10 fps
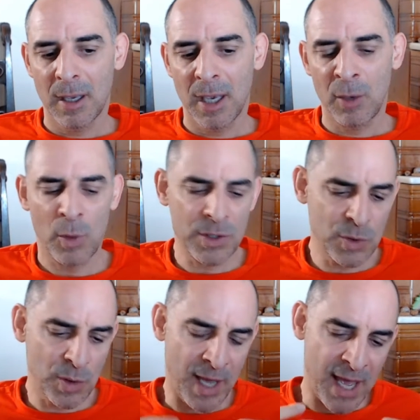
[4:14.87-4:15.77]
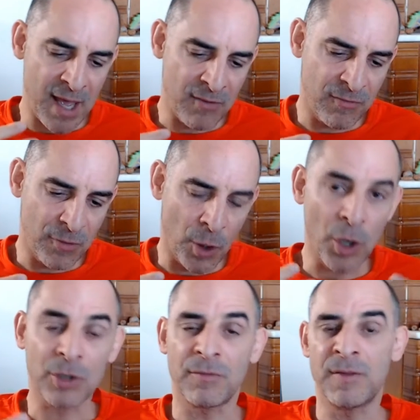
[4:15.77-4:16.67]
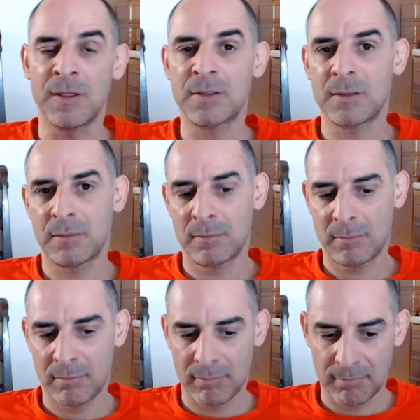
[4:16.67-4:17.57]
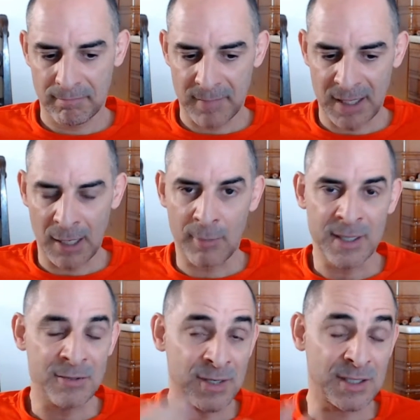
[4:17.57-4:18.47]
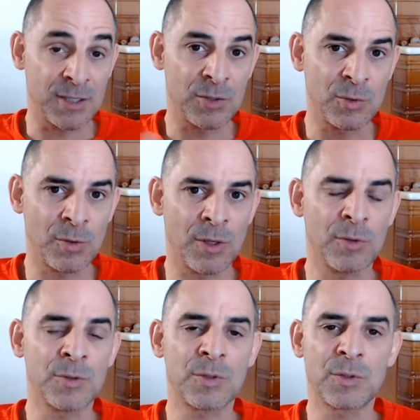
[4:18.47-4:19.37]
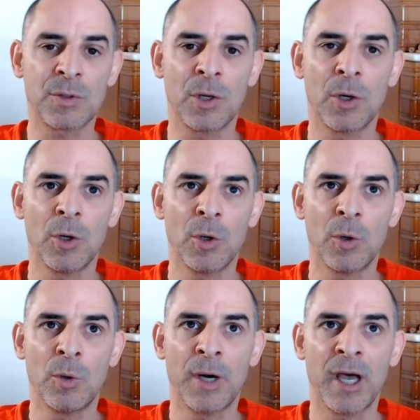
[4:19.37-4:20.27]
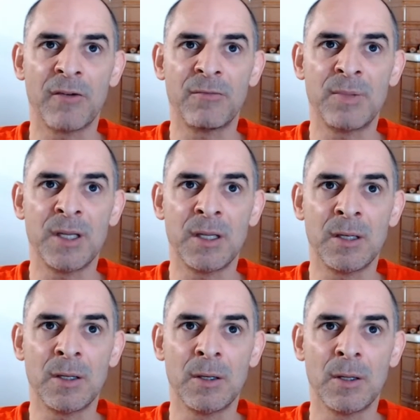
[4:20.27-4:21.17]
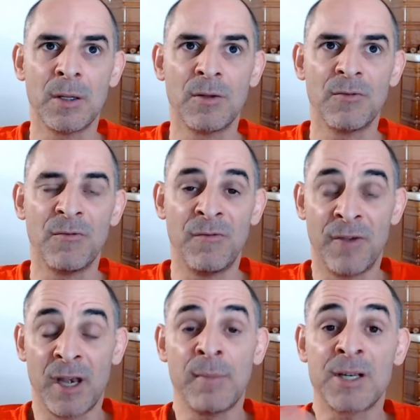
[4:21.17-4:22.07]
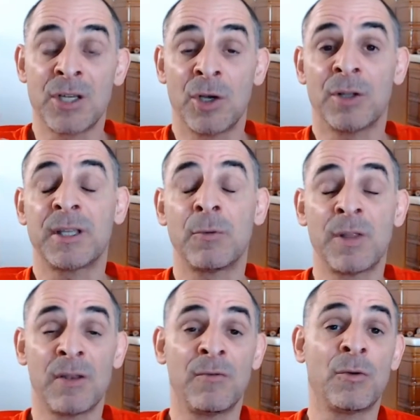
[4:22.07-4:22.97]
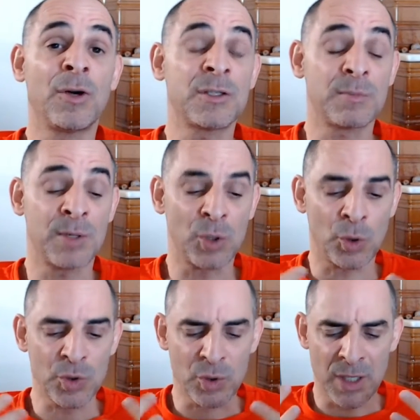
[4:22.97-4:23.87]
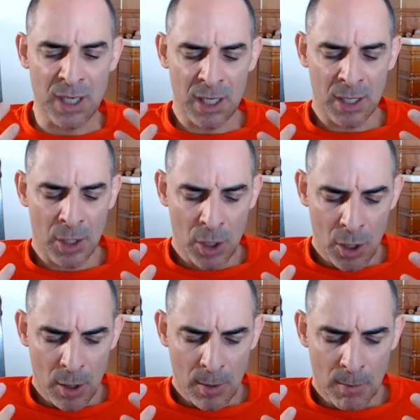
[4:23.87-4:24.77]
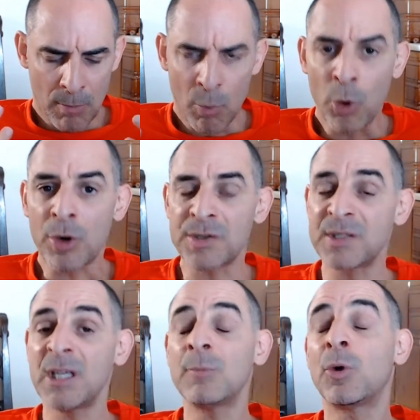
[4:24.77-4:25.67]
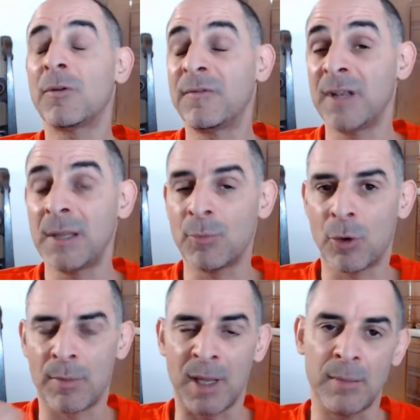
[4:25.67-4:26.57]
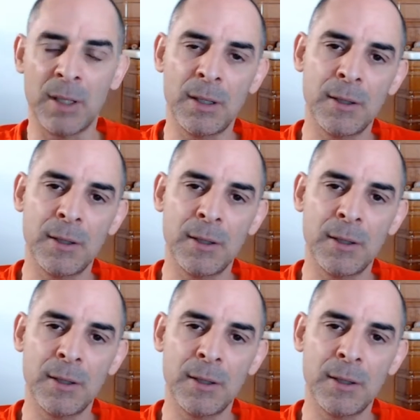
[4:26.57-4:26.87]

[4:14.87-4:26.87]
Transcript: And once you have a lot of this, and now I'm addressing to those who have been very much in contact with that voice, but also hearing more, seeing more, feeling more maybe,